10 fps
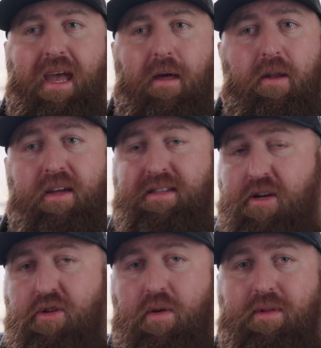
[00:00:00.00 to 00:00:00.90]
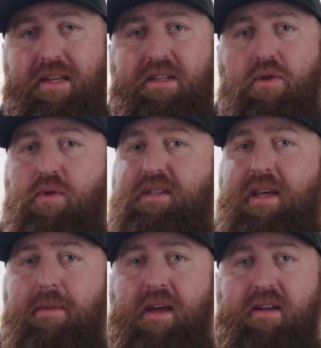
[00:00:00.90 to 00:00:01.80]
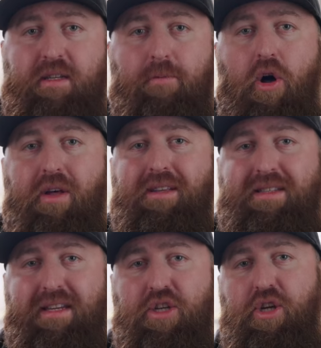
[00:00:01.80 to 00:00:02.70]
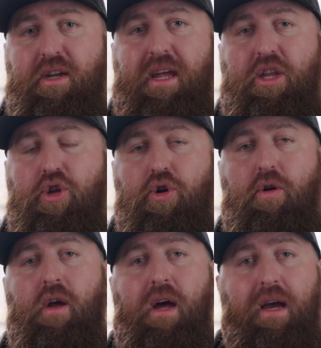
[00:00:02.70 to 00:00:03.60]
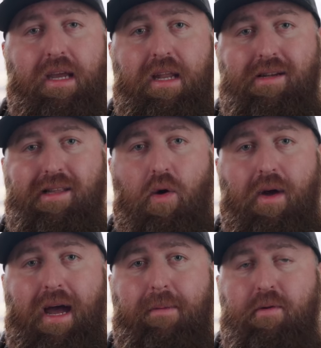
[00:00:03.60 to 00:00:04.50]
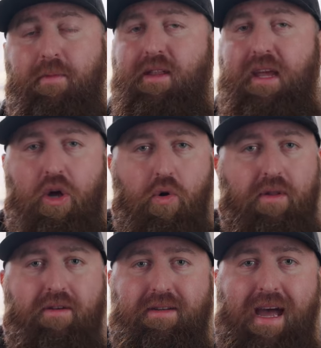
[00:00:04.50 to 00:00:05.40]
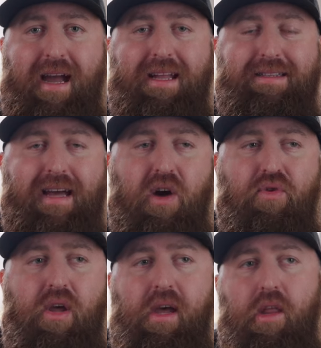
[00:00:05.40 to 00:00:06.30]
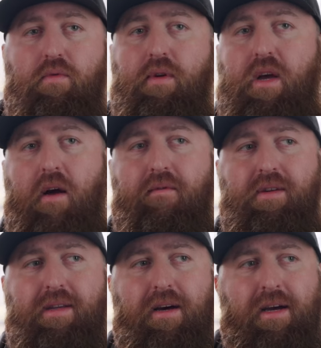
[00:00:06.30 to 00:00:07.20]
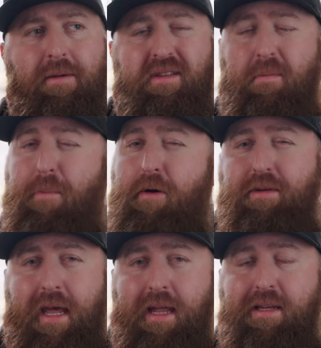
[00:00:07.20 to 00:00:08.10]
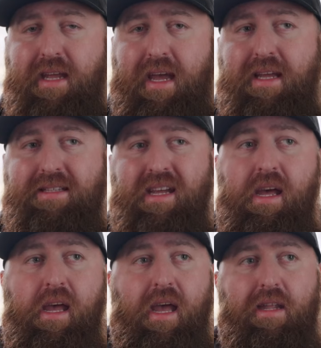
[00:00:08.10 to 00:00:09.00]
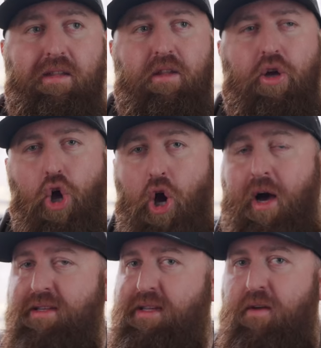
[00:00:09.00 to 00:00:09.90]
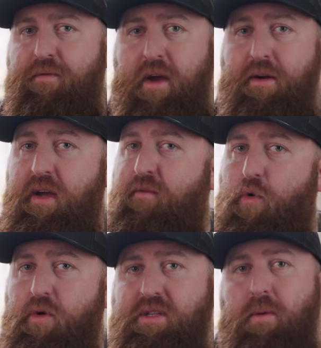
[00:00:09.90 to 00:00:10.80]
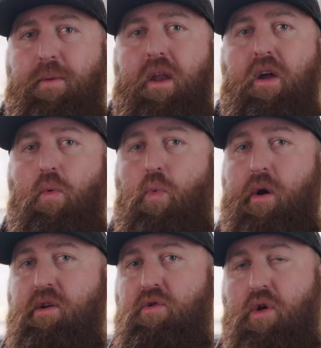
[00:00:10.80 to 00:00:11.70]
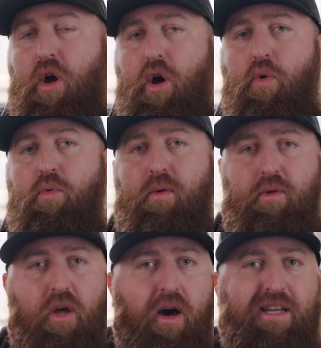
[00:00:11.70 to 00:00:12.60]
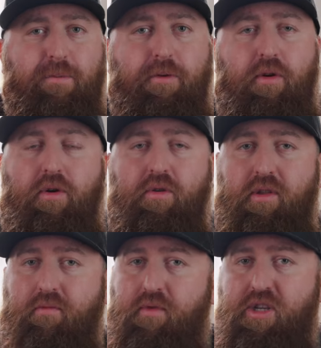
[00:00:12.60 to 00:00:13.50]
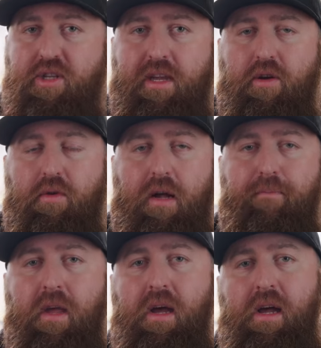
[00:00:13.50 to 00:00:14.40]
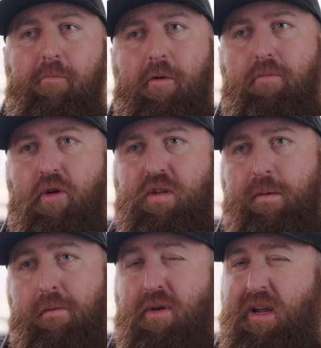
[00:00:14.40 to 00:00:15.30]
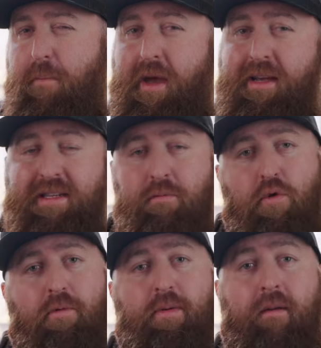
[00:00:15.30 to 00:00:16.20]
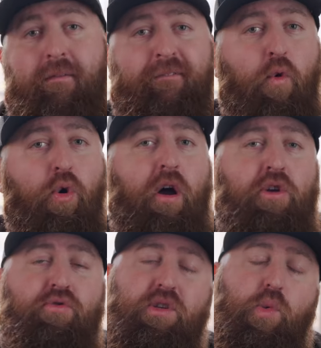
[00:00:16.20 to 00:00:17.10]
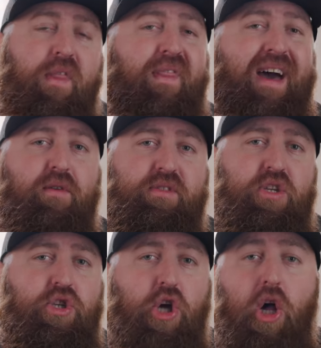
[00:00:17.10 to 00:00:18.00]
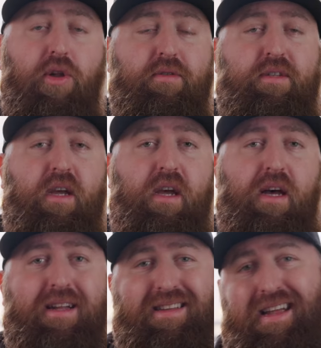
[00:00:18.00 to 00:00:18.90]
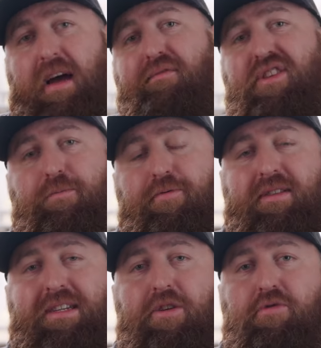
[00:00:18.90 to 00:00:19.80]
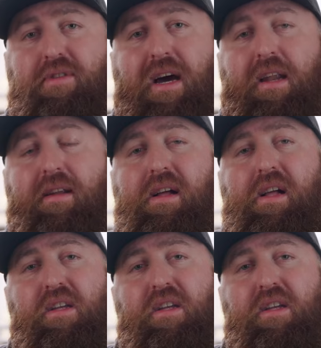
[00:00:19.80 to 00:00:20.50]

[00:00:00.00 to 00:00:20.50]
And essentially what they do is they make a small incision in your Akita's lower abdomen, they go in there and tack it down. The recovery time is about 10 days, And the cost can vary, of course, depending on where you go, the hospital, the region that you're in. But most people are going to pay somewhere between $400 to $1,000 to have this procedure done.